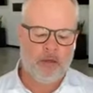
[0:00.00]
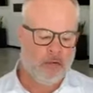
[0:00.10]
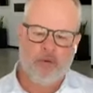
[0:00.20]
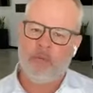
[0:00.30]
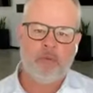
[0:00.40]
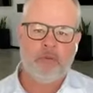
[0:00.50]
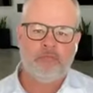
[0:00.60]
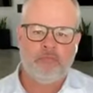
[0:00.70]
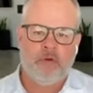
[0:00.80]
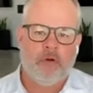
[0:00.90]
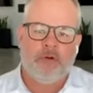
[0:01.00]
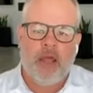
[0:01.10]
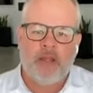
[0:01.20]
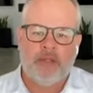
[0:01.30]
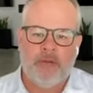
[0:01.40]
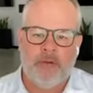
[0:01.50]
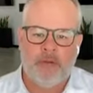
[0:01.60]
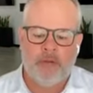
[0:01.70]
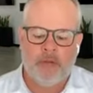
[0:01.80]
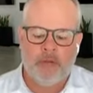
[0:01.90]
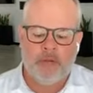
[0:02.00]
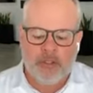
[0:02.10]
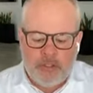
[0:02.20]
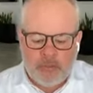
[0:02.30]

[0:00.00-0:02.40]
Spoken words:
Grumble or gratitude? It's